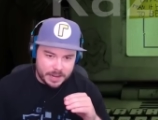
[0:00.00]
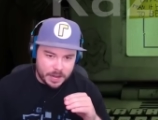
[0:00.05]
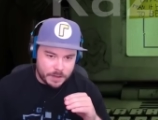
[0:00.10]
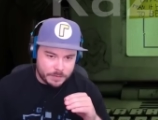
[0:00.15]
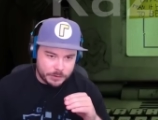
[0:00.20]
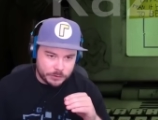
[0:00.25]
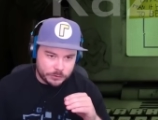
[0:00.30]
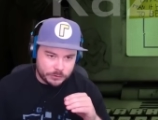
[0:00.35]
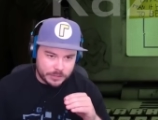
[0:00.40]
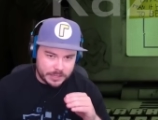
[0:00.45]

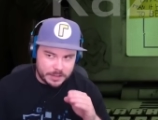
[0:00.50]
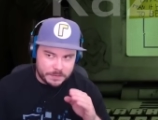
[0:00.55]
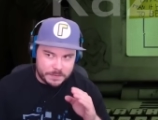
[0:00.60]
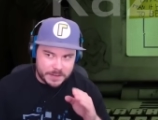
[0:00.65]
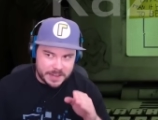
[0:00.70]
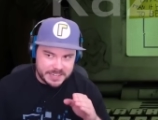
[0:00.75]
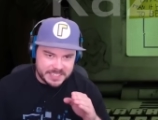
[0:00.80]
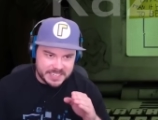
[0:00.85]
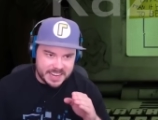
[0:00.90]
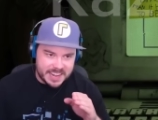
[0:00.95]
Obviously, if
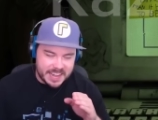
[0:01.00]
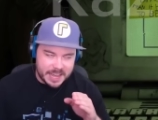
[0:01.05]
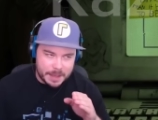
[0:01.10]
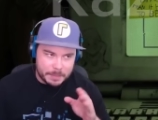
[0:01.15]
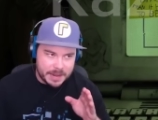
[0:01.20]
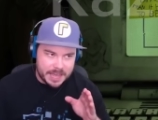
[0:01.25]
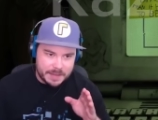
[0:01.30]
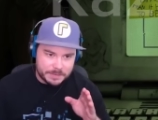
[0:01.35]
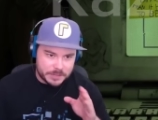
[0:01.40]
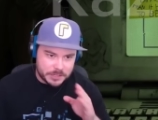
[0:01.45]
I die, I'm going
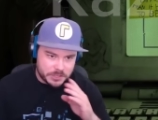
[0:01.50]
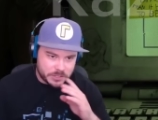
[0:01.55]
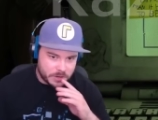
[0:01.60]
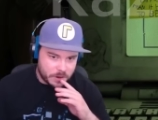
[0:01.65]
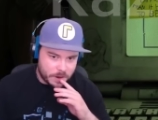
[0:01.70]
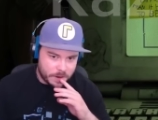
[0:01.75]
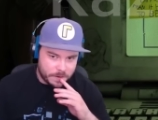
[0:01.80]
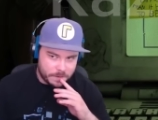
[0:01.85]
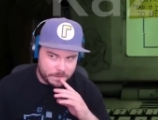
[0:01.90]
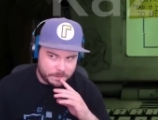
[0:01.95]
to have to
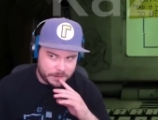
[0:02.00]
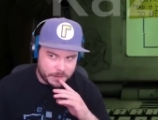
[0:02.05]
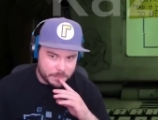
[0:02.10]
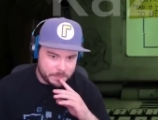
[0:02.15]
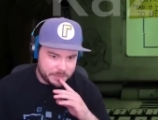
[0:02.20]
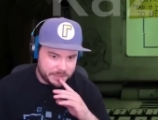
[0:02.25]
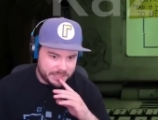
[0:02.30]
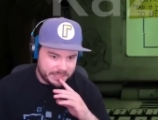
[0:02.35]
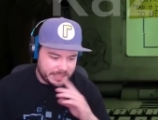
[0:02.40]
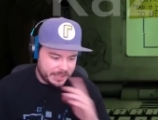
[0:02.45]
start
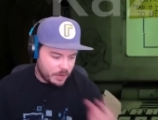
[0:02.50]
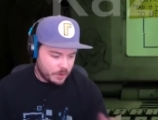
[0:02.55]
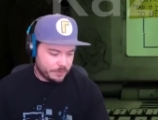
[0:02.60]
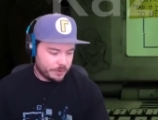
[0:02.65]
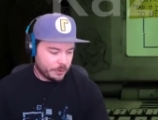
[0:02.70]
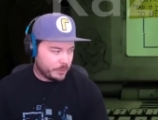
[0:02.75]
completely over,